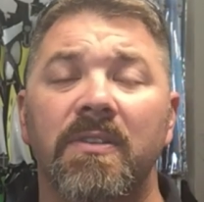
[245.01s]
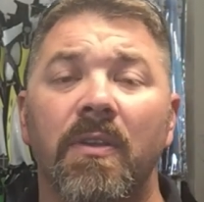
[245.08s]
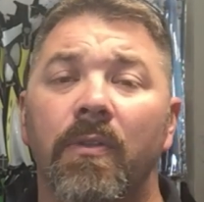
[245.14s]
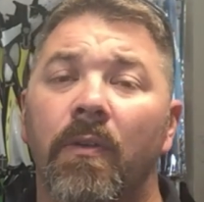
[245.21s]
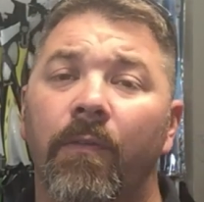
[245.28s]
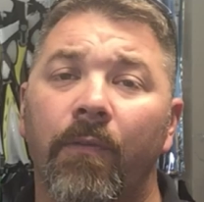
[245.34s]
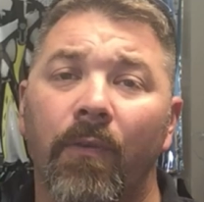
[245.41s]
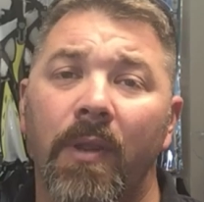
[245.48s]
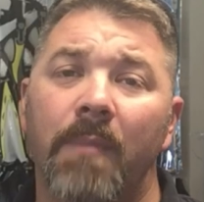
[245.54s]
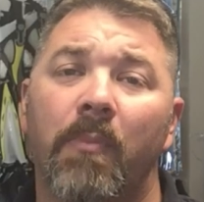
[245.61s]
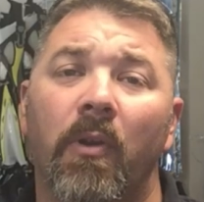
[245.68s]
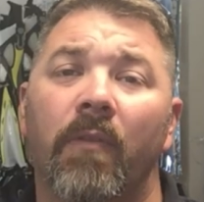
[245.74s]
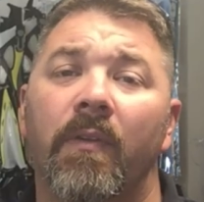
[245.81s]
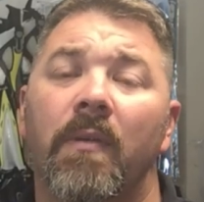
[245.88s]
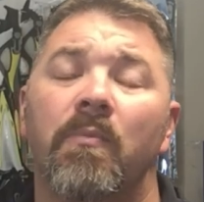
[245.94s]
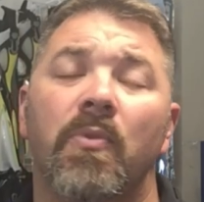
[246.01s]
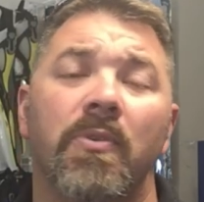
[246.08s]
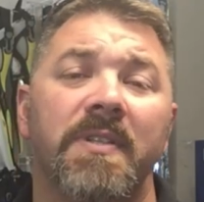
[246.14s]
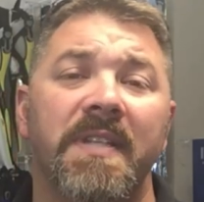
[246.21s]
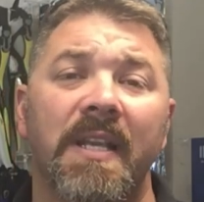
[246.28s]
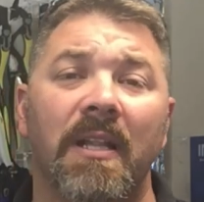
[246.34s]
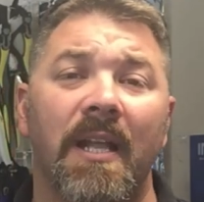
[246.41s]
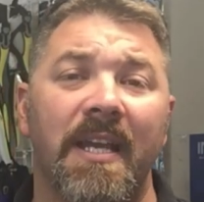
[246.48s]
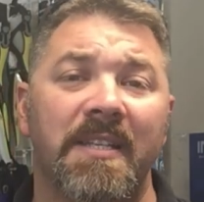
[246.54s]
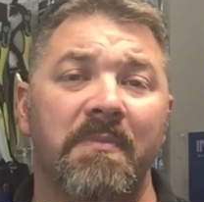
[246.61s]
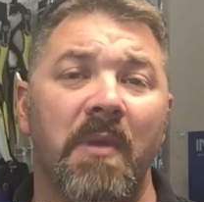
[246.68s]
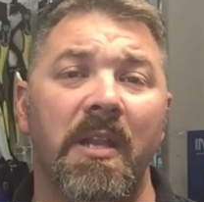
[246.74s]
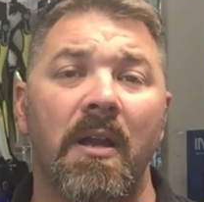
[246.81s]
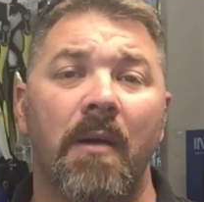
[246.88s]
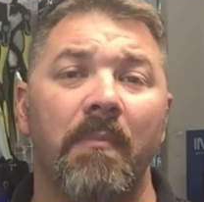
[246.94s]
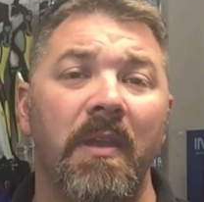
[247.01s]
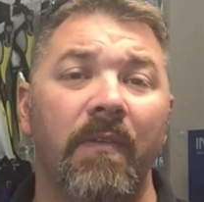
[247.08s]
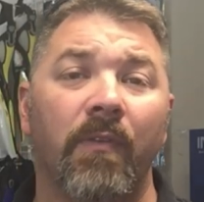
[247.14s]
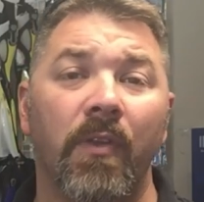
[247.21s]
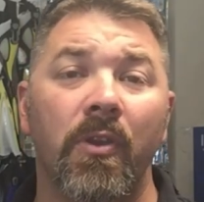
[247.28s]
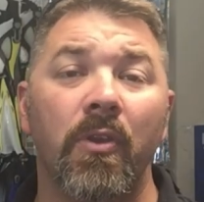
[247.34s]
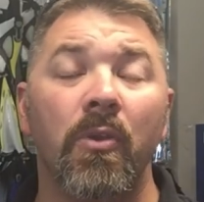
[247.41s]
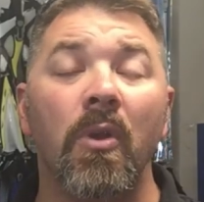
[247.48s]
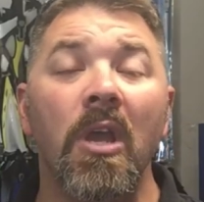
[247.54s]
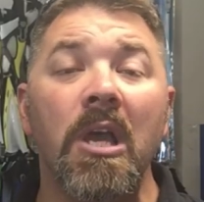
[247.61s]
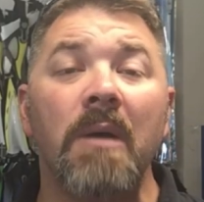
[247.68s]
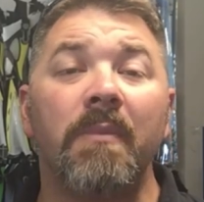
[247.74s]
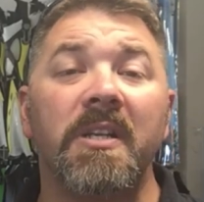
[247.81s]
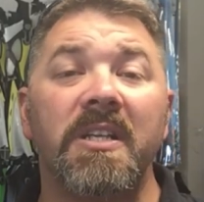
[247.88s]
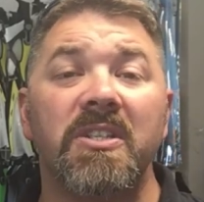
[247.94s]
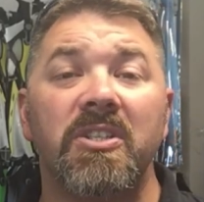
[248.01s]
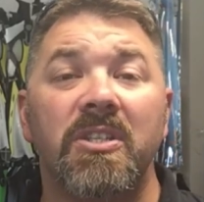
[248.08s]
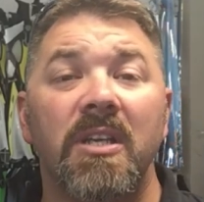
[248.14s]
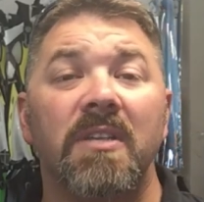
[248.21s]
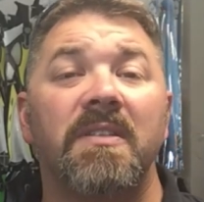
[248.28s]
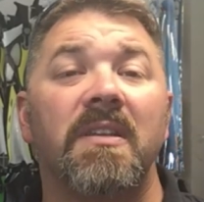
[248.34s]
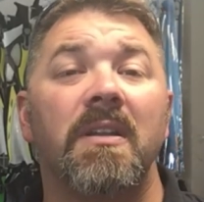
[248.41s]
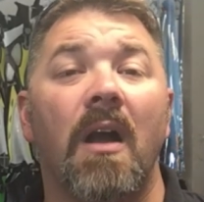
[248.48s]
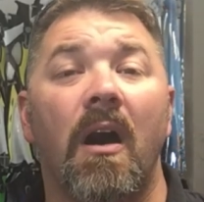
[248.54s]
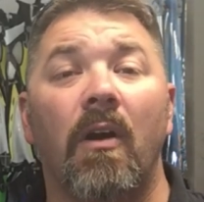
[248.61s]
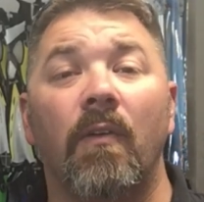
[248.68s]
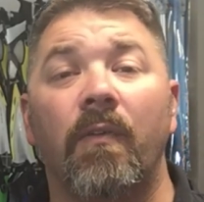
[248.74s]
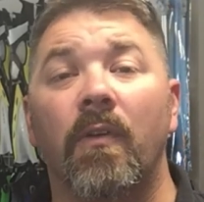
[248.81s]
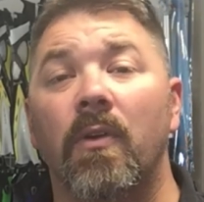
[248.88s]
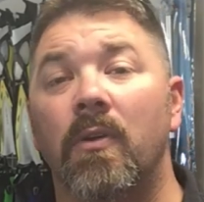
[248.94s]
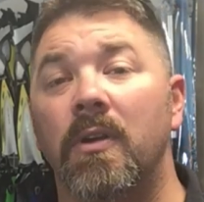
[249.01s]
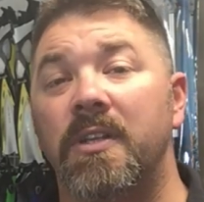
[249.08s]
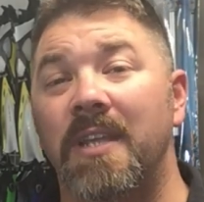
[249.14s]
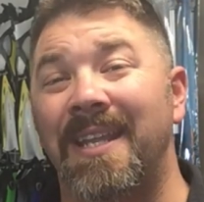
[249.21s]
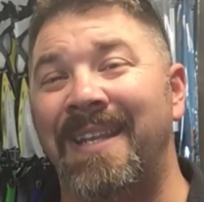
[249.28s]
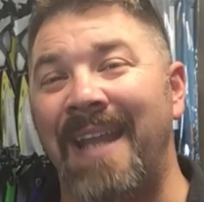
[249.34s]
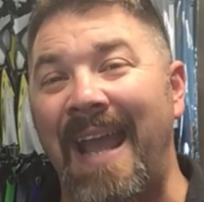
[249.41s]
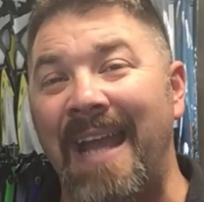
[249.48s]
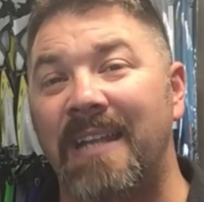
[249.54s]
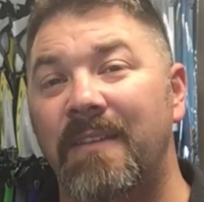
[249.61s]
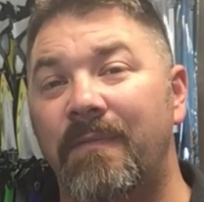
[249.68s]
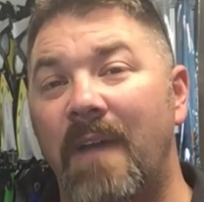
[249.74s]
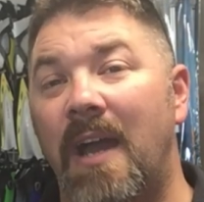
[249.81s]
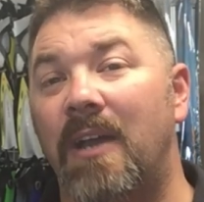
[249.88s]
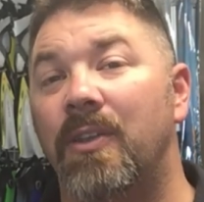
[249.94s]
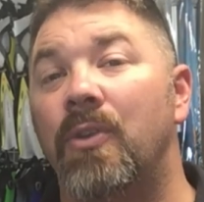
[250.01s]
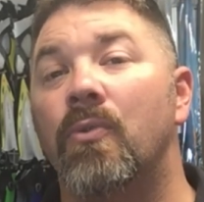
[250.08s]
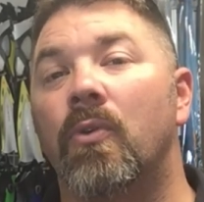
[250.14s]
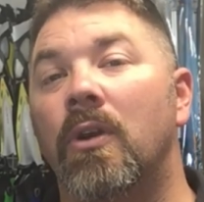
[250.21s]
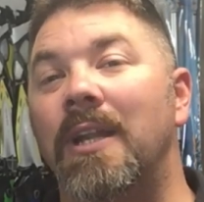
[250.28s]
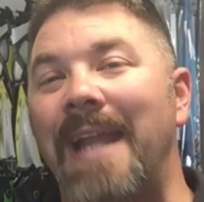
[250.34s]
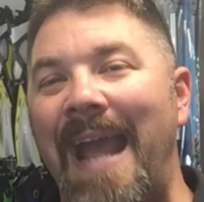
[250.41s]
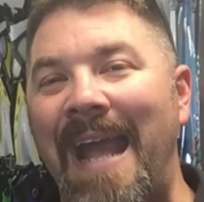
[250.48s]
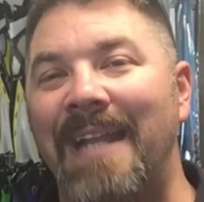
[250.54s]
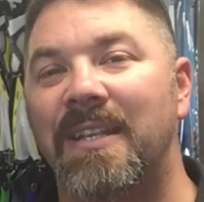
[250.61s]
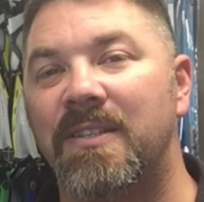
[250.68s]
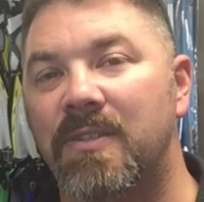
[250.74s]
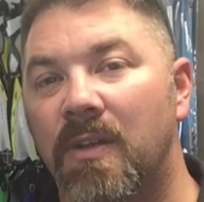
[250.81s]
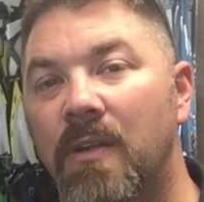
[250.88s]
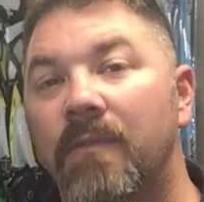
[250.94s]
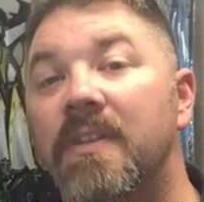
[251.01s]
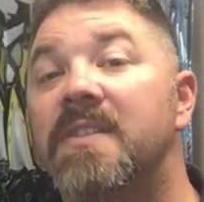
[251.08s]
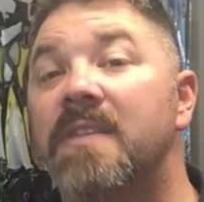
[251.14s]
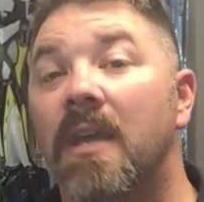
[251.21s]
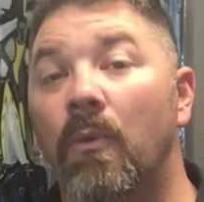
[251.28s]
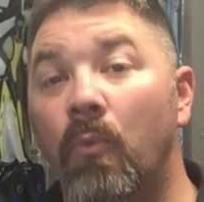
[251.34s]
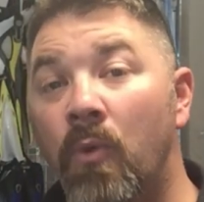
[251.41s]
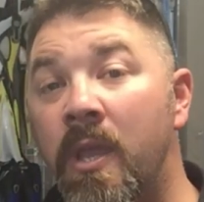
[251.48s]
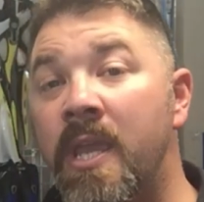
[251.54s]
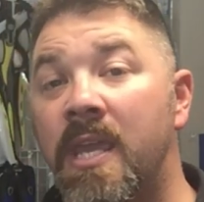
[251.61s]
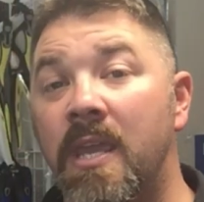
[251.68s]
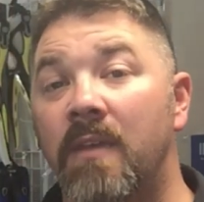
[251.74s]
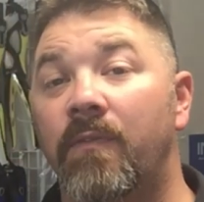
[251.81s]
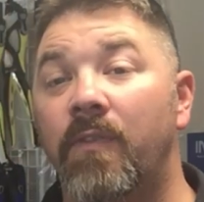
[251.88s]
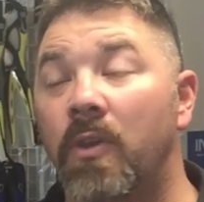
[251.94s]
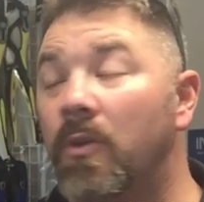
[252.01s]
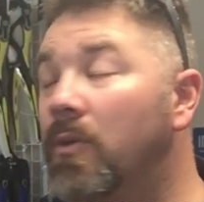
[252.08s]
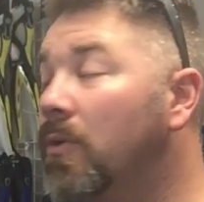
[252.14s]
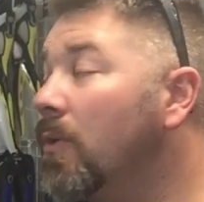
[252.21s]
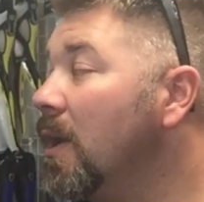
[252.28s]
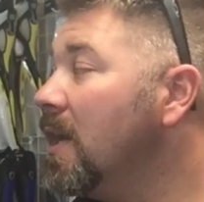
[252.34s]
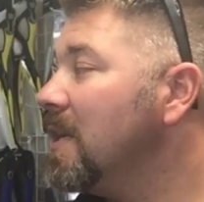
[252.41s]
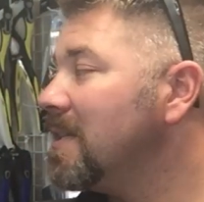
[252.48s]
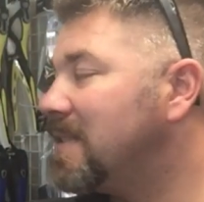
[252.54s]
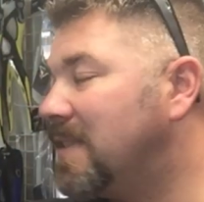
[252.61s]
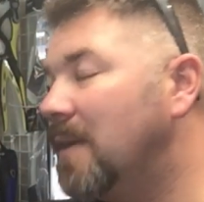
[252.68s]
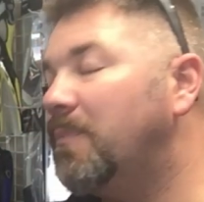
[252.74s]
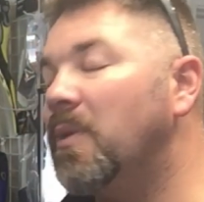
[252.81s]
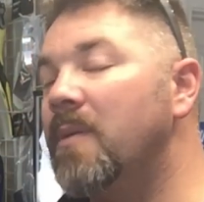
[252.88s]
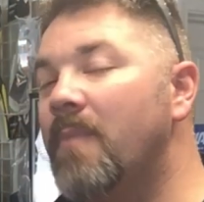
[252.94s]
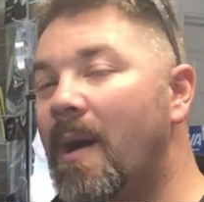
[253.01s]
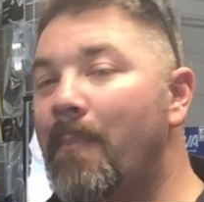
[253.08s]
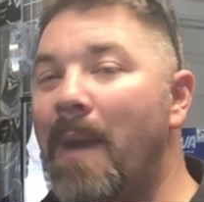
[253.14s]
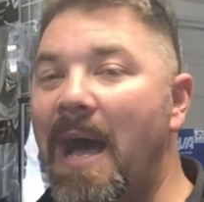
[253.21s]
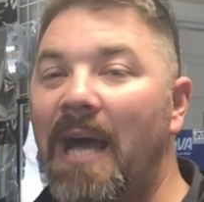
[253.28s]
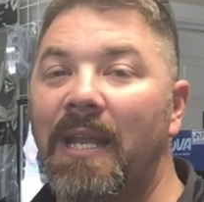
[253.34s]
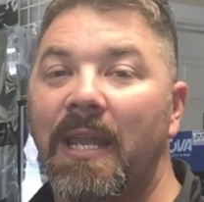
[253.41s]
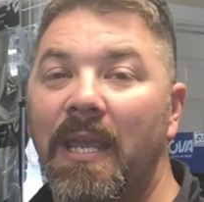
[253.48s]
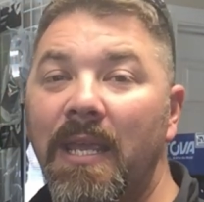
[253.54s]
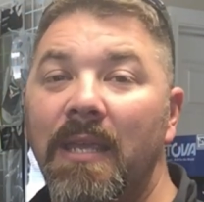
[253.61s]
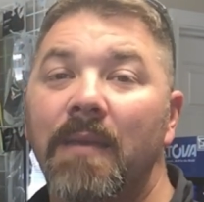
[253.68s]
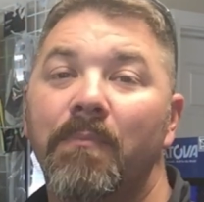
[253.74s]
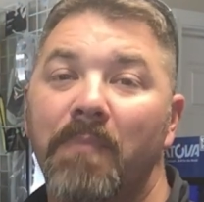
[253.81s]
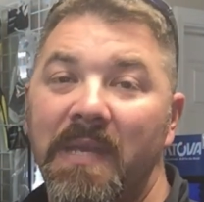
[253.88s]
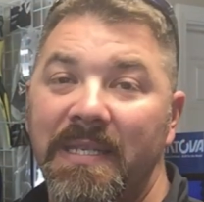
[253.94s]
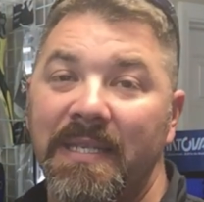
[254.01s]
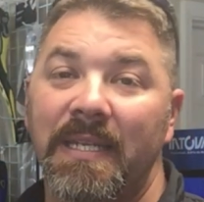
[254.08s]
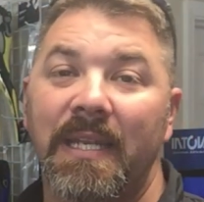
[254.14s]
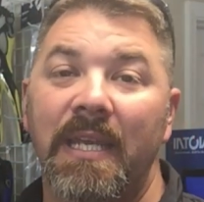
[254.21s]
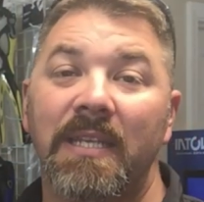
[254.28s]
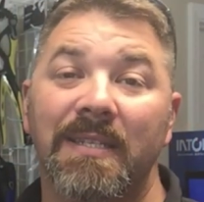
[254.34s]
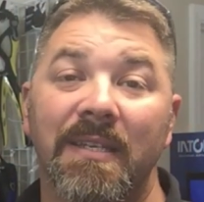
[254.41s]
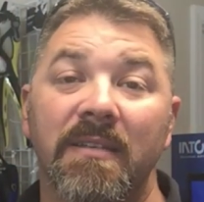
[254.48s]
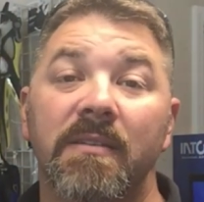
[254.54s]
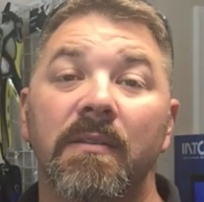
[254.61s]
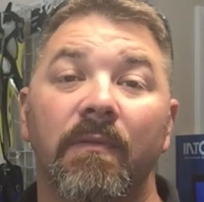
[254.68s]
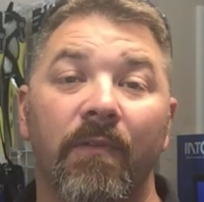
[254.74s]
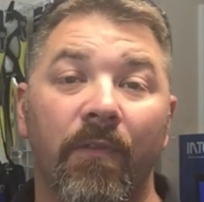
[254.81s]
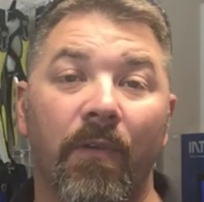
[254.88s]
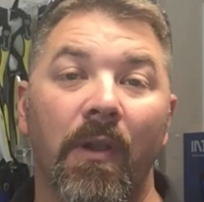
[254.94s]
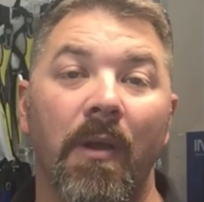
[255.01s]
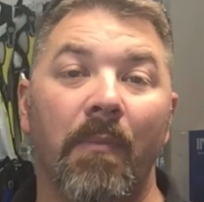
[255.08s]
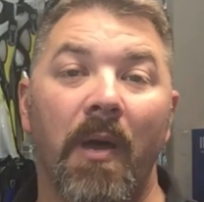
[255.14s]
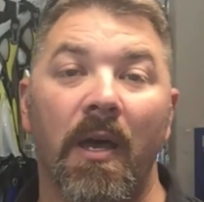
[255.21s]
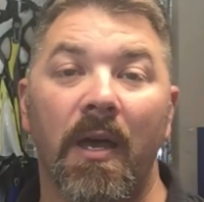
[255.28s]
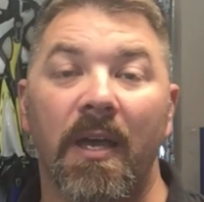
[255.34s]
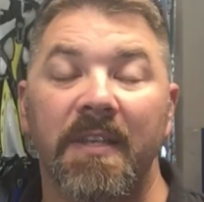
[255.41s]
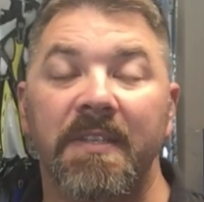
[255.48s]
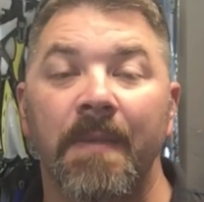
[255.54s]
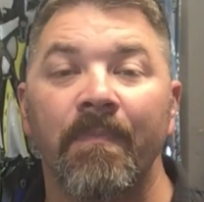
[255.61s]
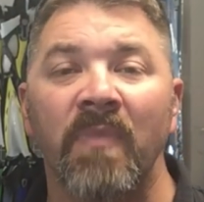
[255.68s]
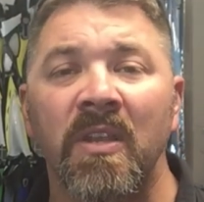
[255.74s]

So the free Perfect Buoyancy Class may not be for you, but it's just an offer or an added value or an added service that we give you simply by buying a BCD system from us.